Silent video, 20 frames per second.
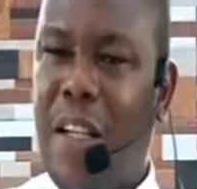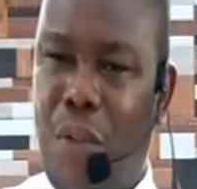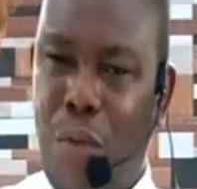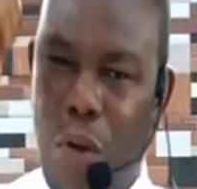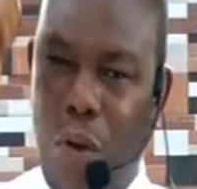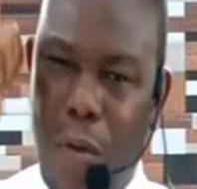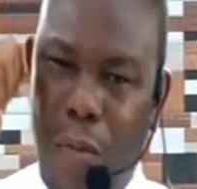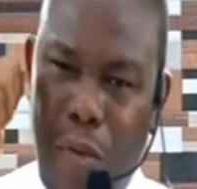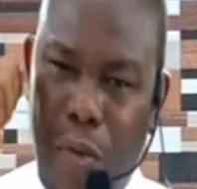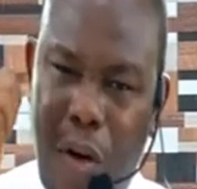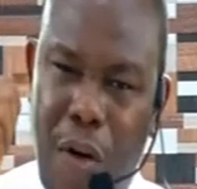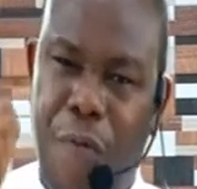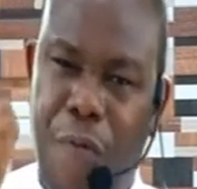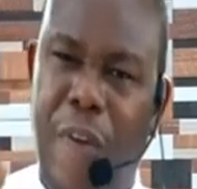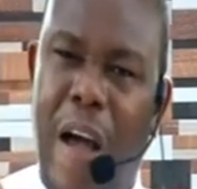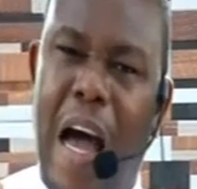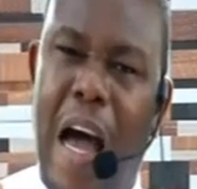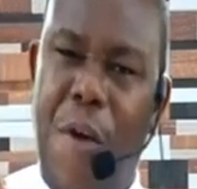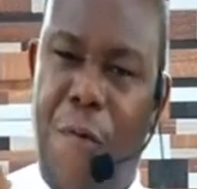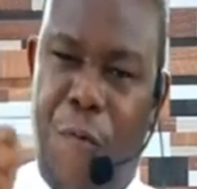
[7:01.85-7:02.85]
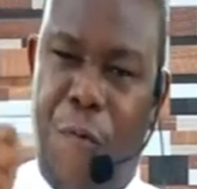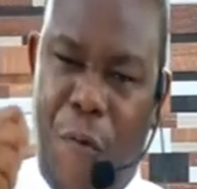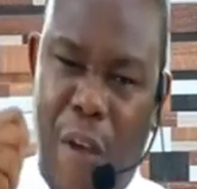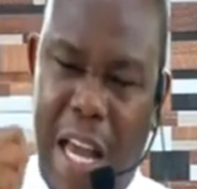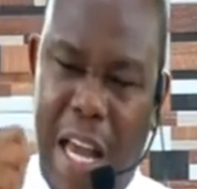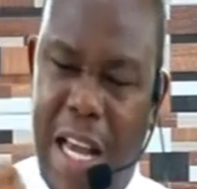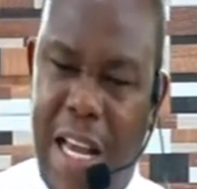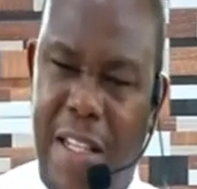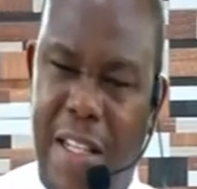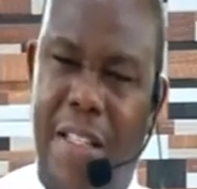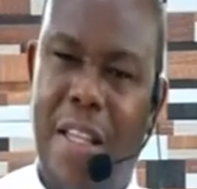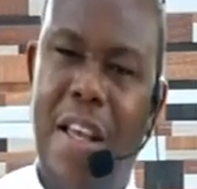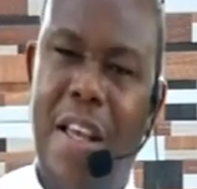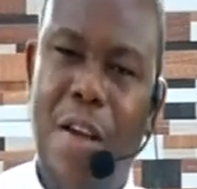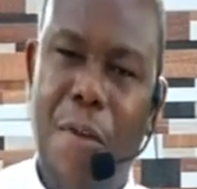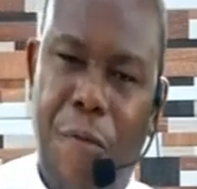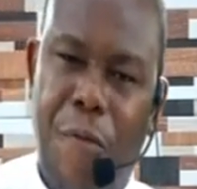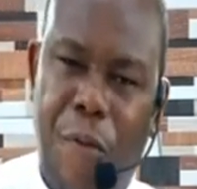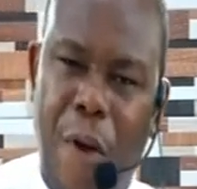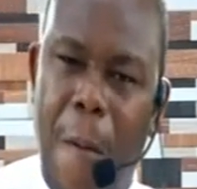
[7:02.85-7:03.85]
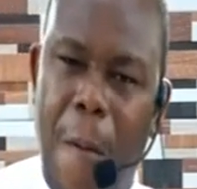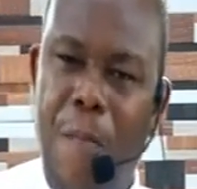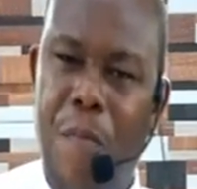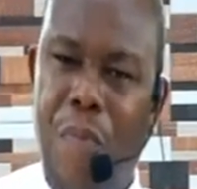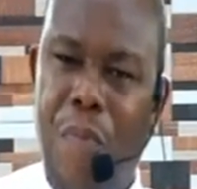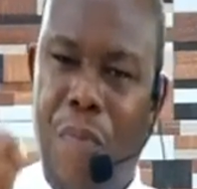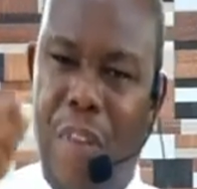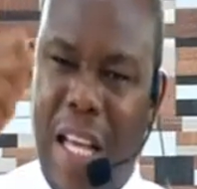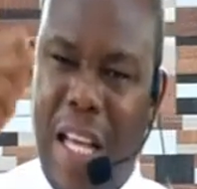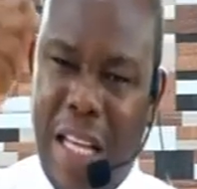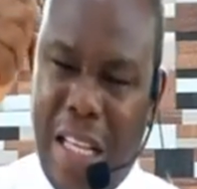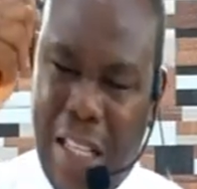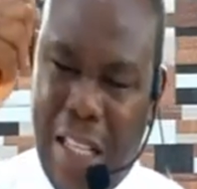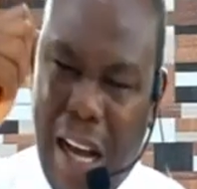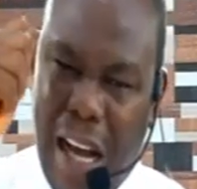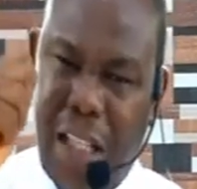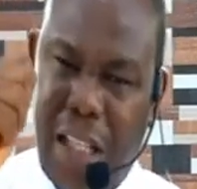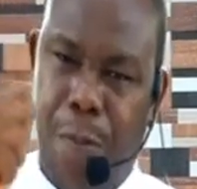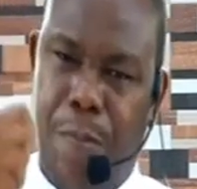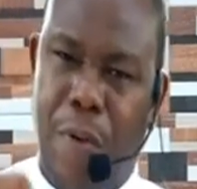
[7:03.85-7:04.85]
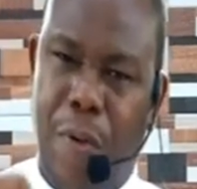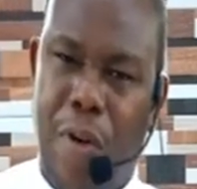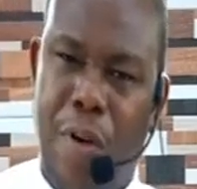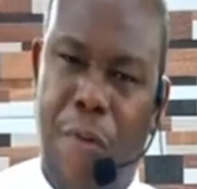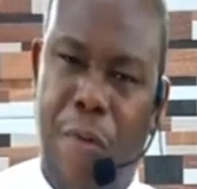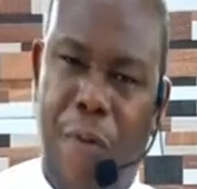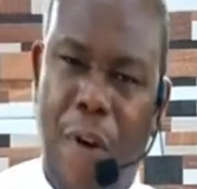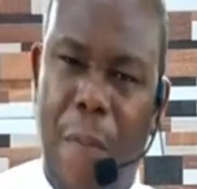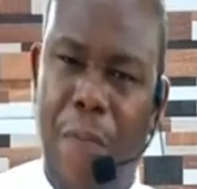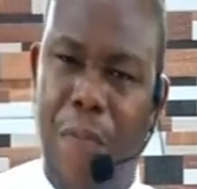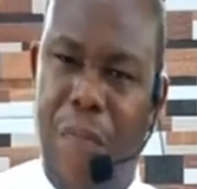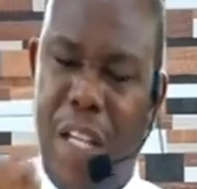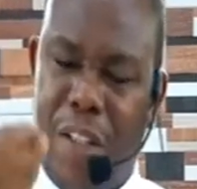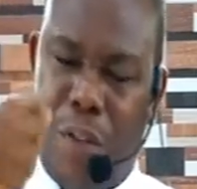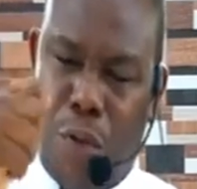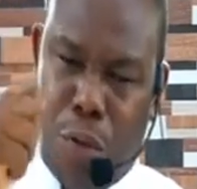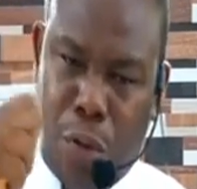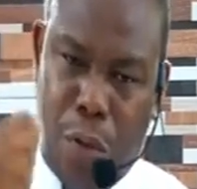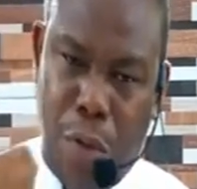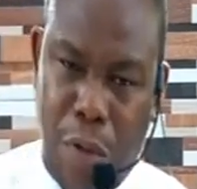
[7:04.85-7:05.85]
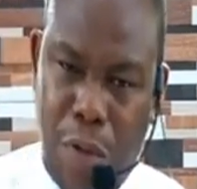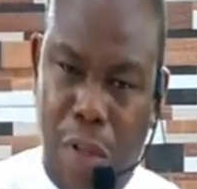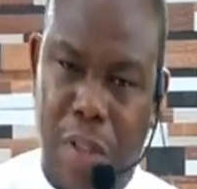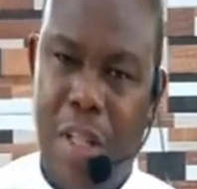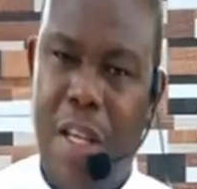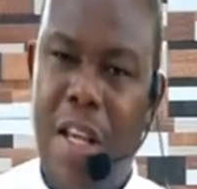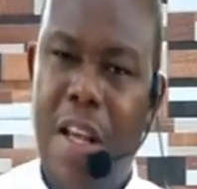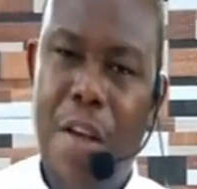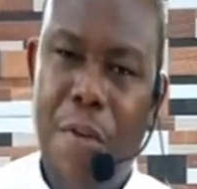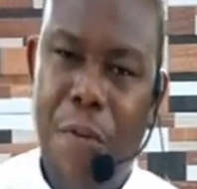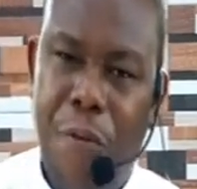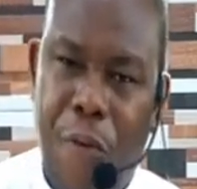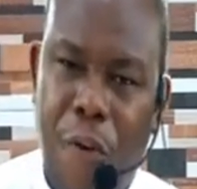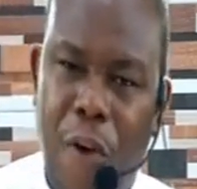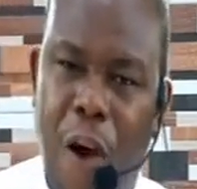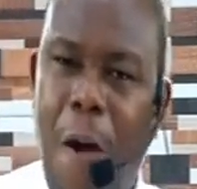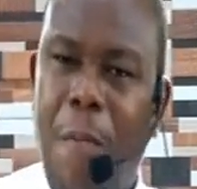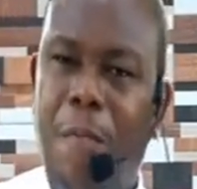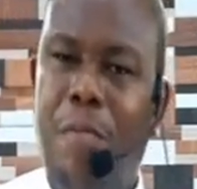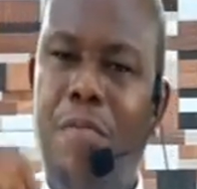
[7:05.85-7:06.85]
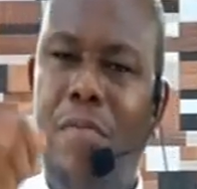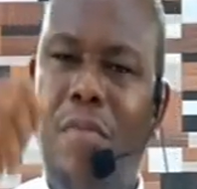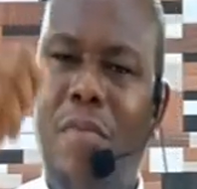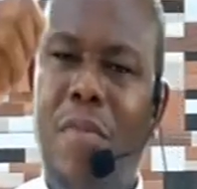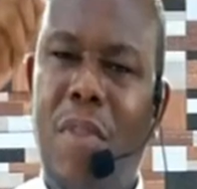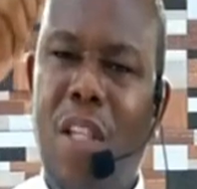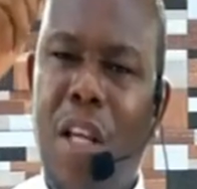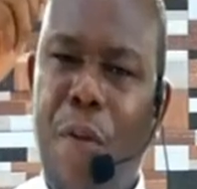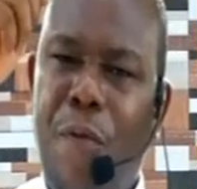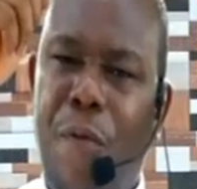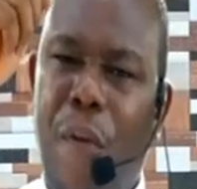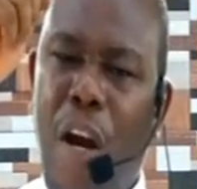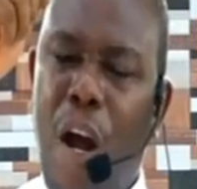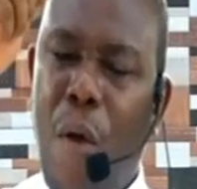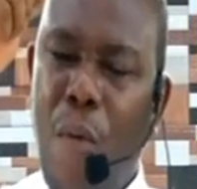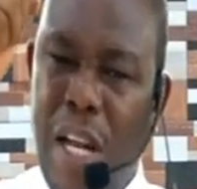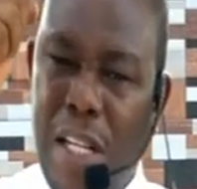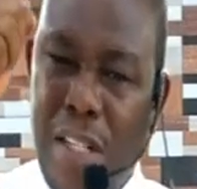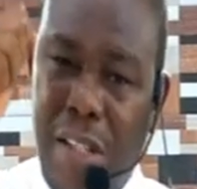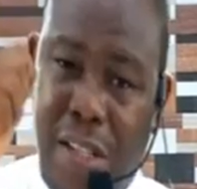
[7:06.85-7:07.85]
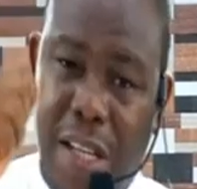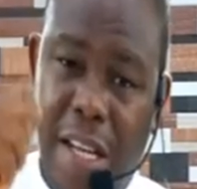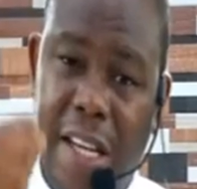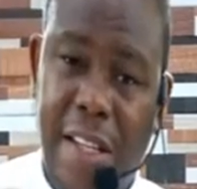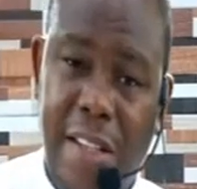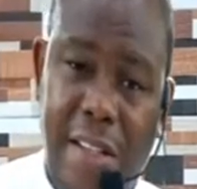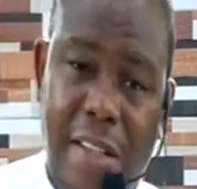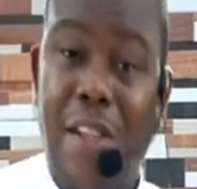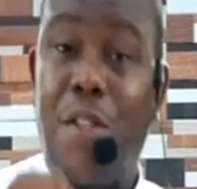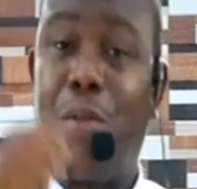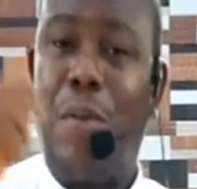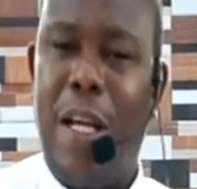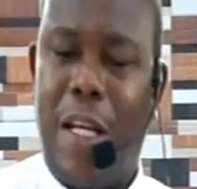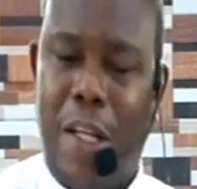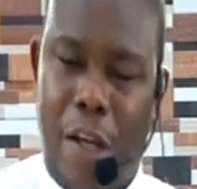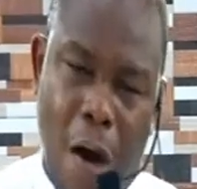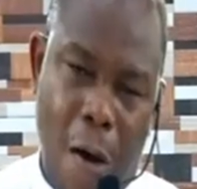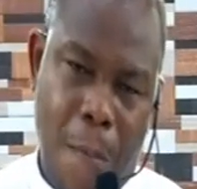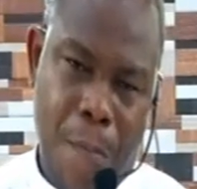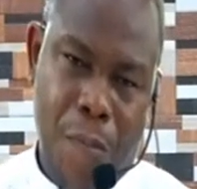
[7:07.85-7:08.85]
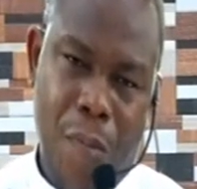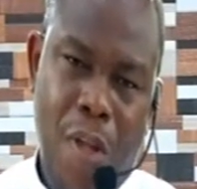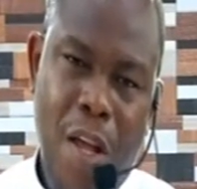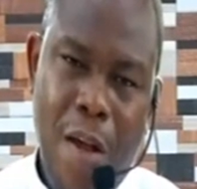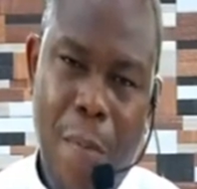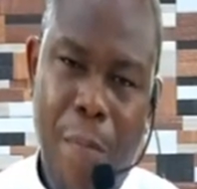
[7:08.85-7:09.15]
will move our feet from the gospel, from the truth, from following Jesus will come.